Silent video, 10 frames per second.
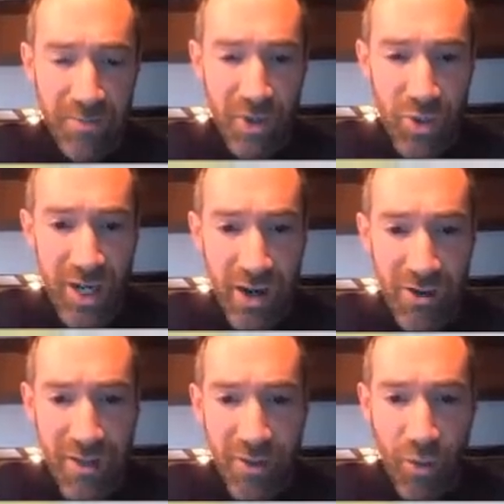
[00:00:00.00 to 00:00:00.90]
we know
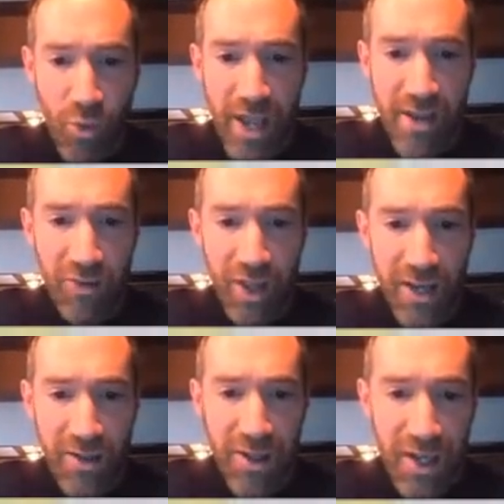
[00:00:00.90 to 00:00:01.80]
that the
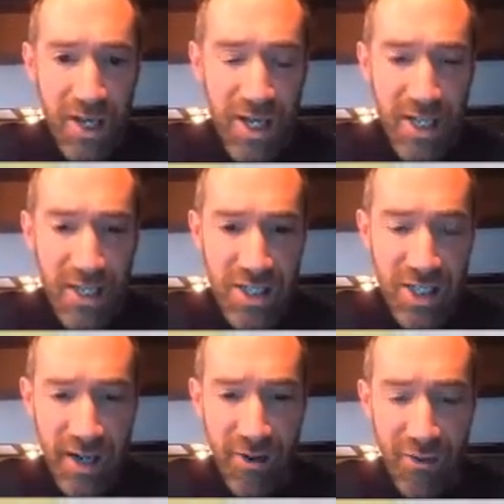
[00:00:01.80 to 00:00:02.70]
wavelength is
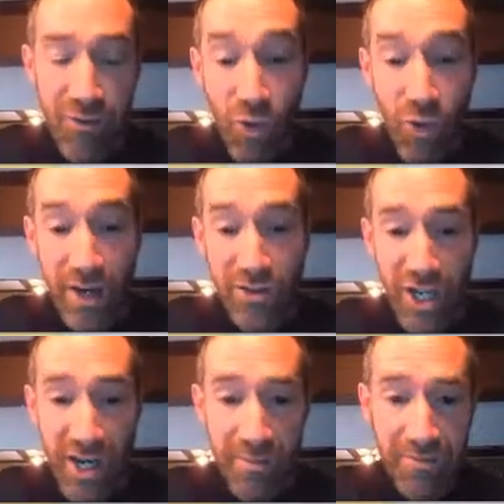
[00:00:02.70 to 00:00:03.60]
a full wave
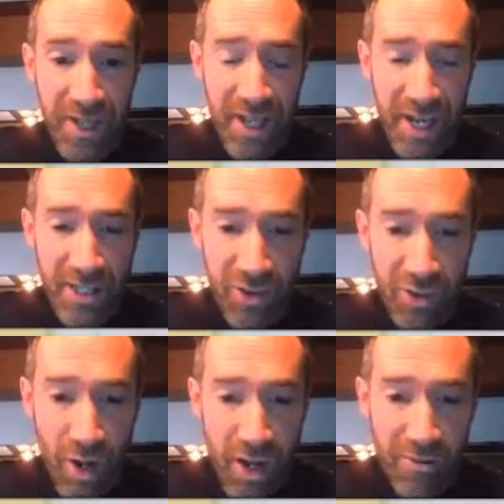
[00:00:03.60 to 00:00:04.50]
shape, and so the
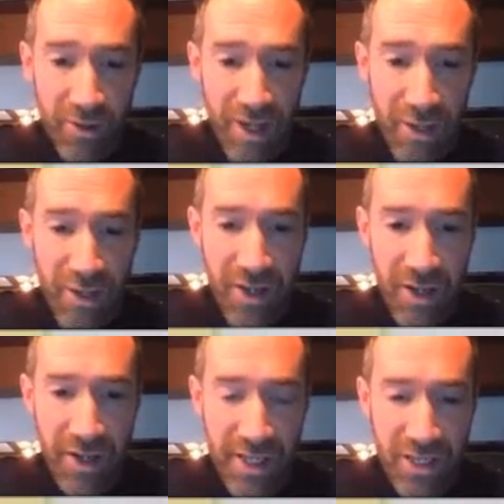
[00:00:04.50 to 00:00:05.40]
wavelength
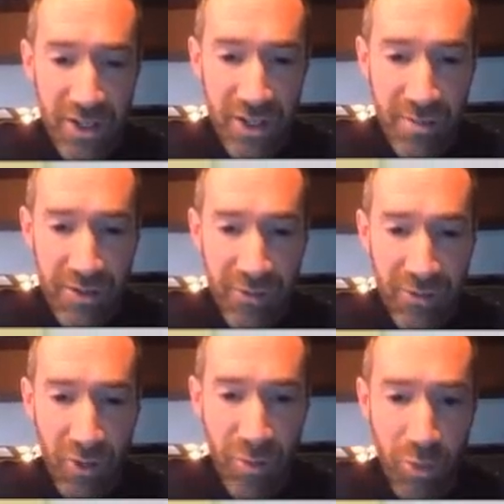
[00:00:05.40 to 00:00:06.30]
here is going to be
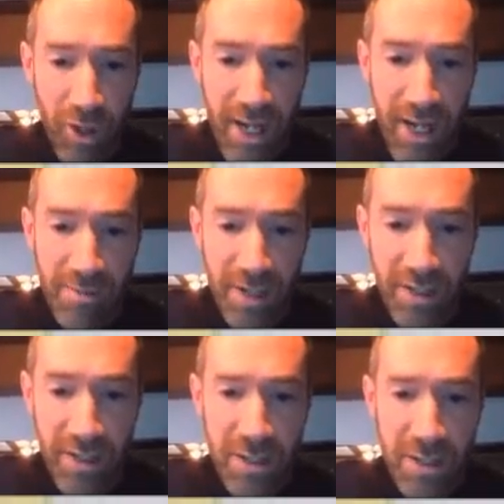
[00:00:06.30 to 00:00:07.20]
4.8
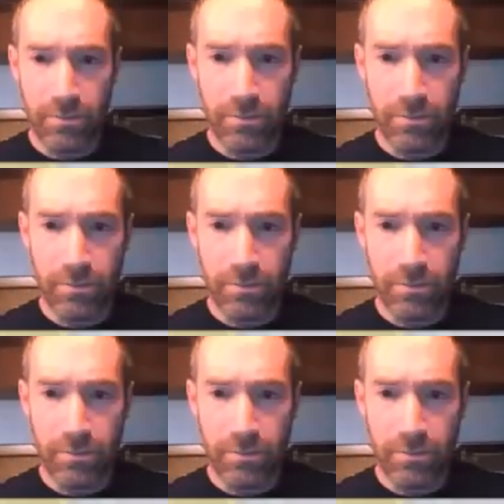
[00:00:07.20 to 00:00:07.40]
meters.